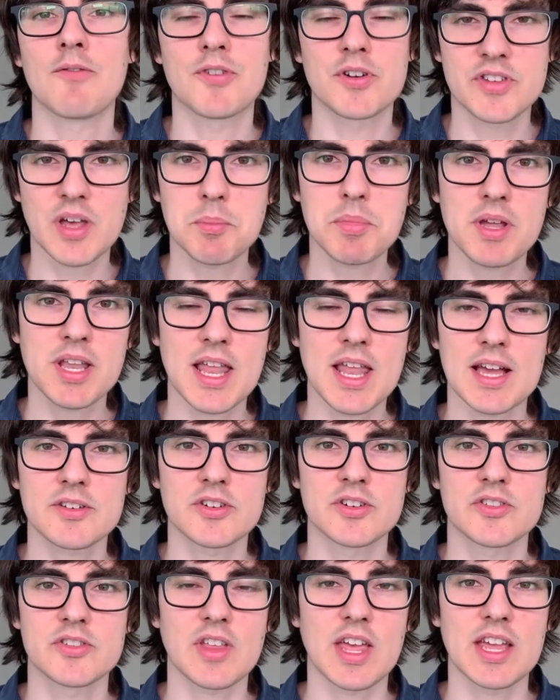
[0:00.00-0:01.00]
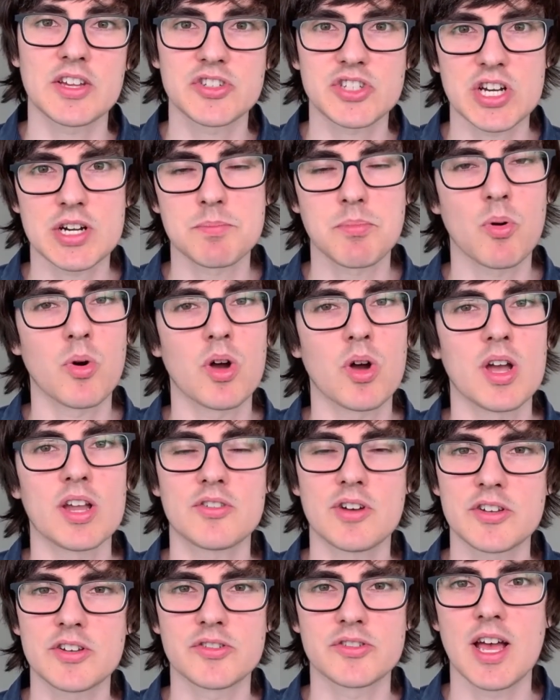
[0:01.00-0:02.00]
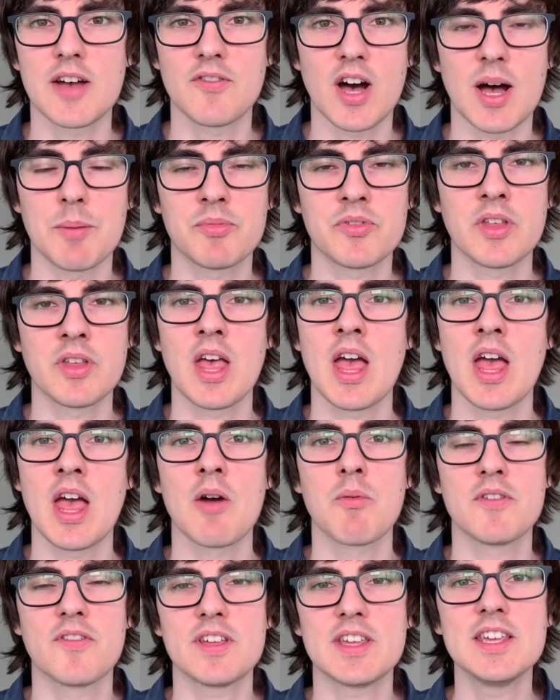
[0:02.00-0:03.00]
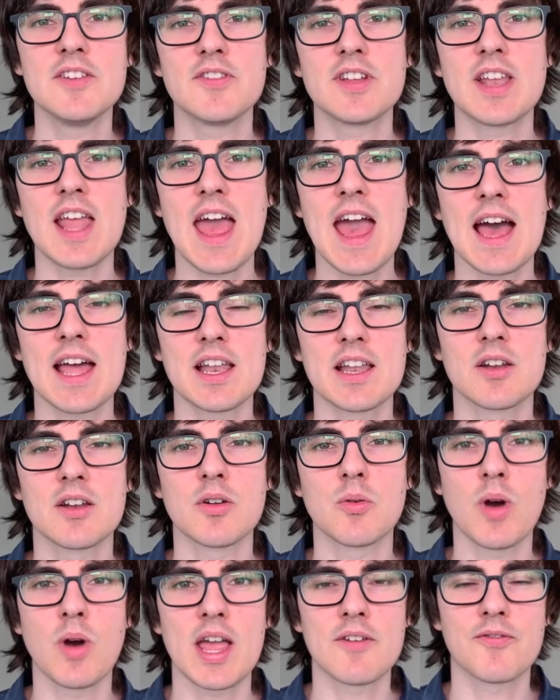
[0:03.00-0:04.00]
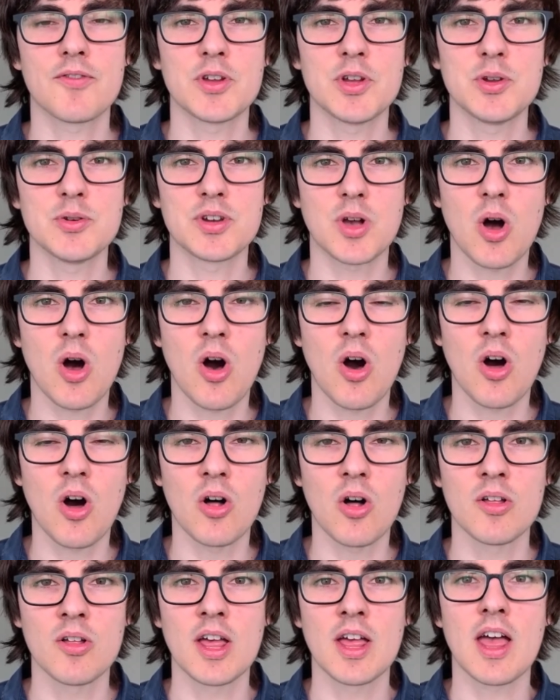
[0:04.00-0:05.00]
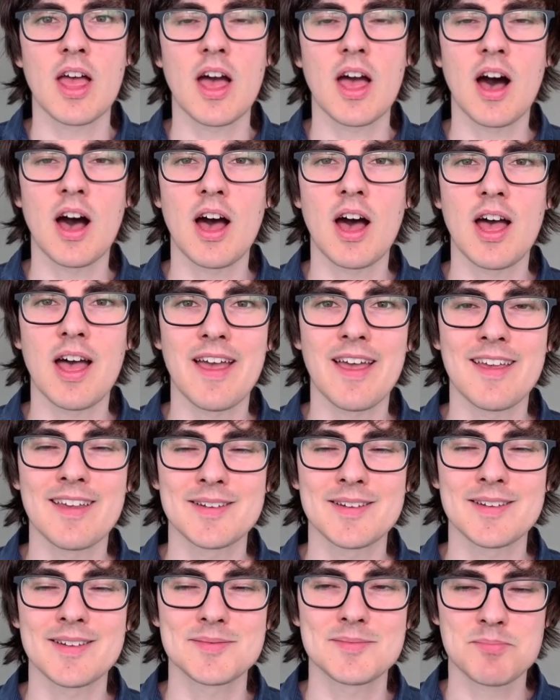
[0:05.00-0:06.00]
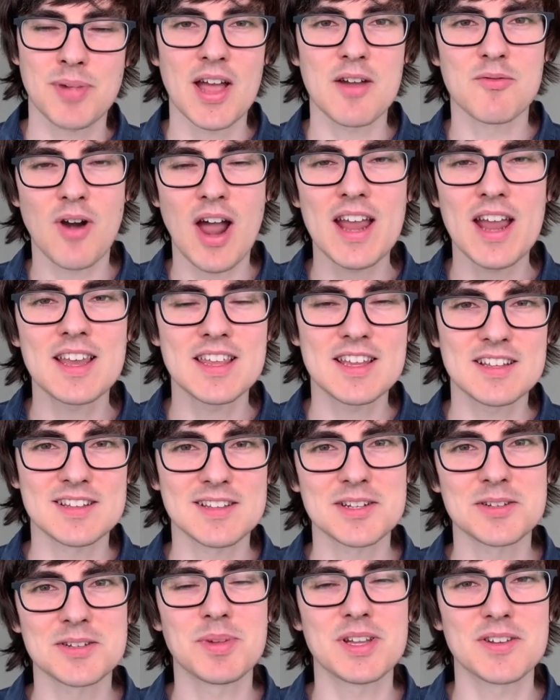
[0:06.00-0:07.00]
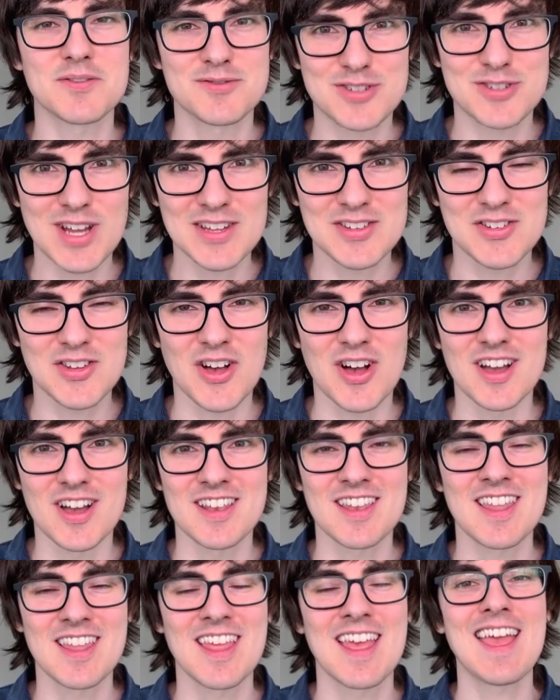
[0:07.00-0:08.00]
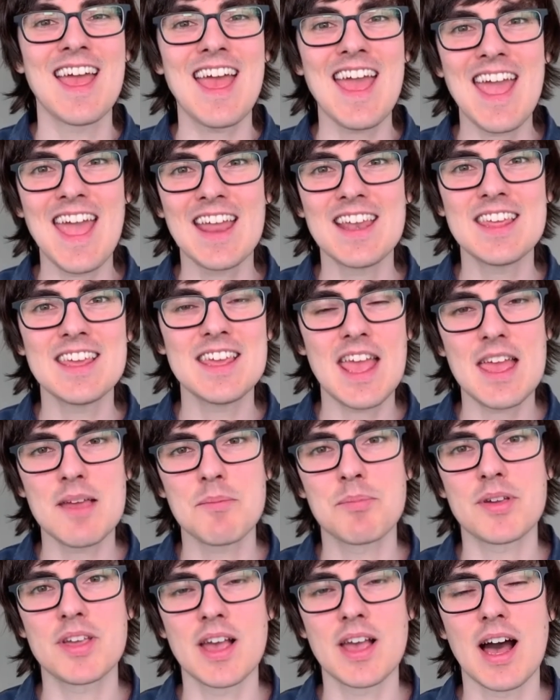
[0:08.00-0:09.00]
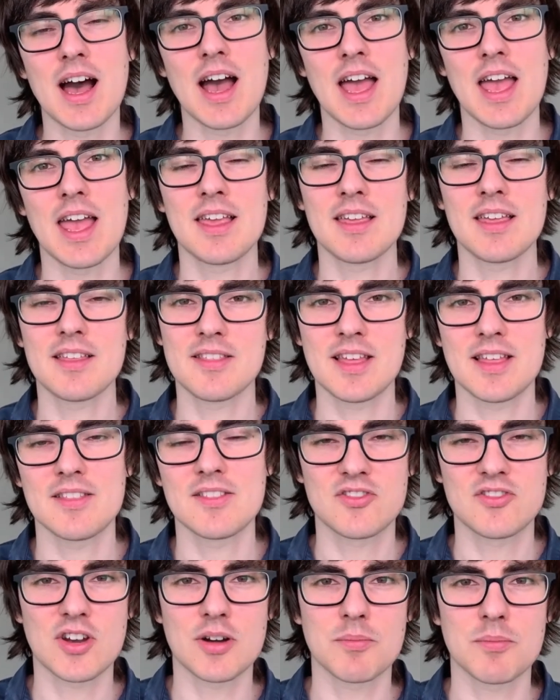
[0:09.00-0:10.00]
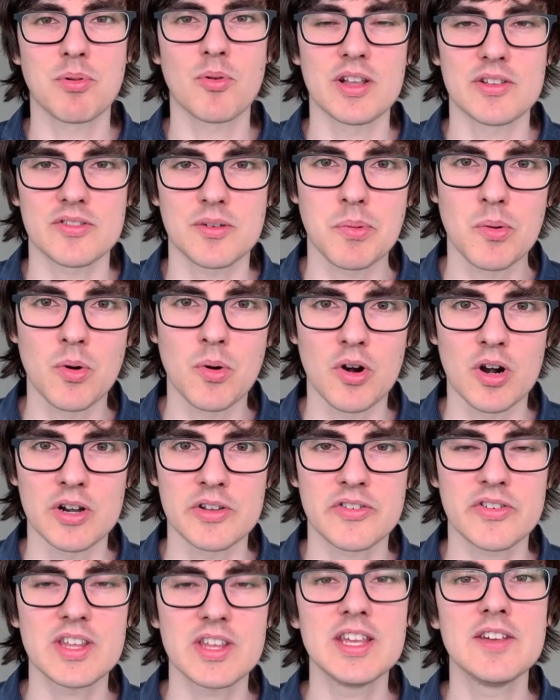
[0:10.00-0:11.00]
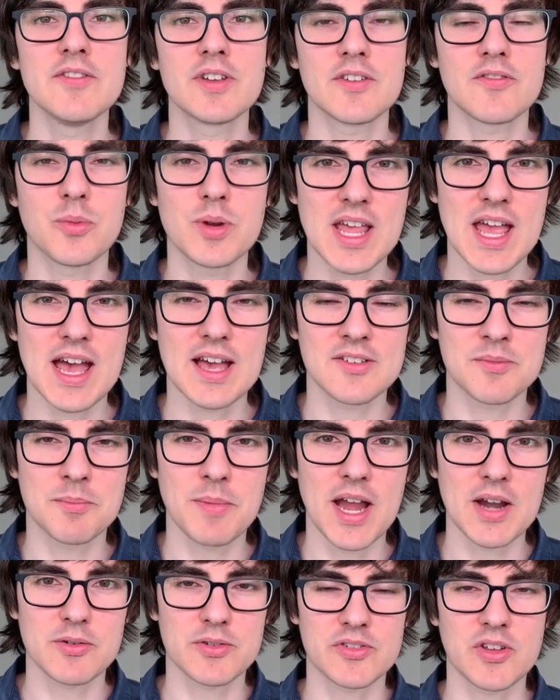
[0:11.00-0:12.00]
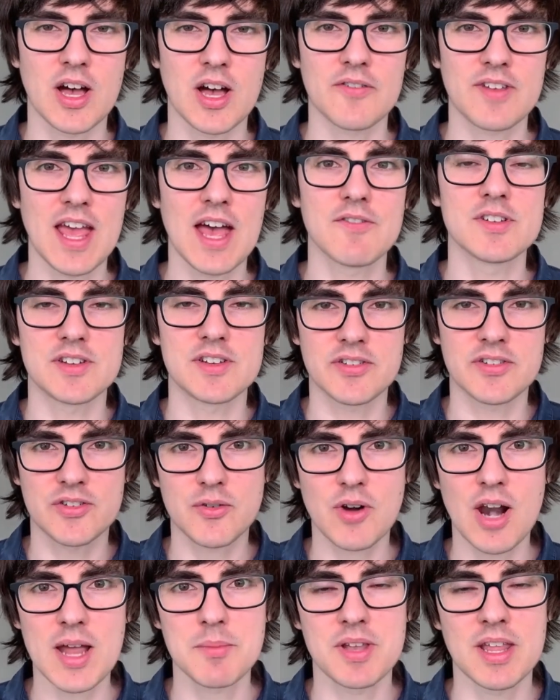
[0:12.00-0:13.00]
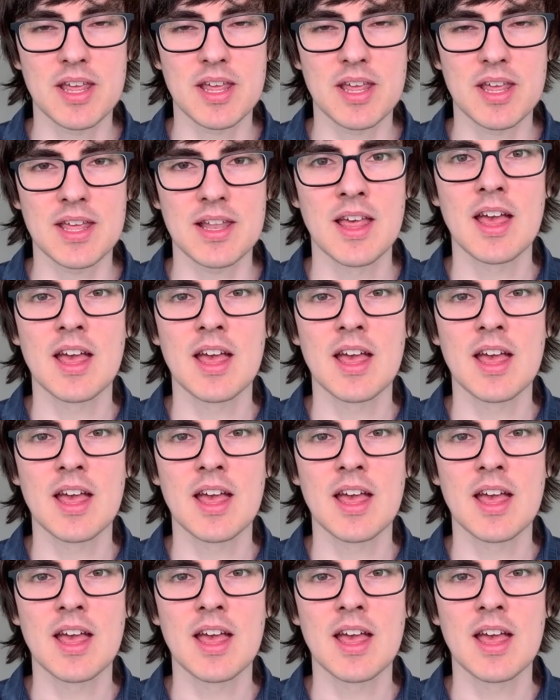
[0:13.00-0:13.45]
for some connectors like SharePoint or Azure DevOps, we've even added a way for you to call by writing a little bit of JSON, any API that SharePoint supports, even if we as Microsoft haven't described it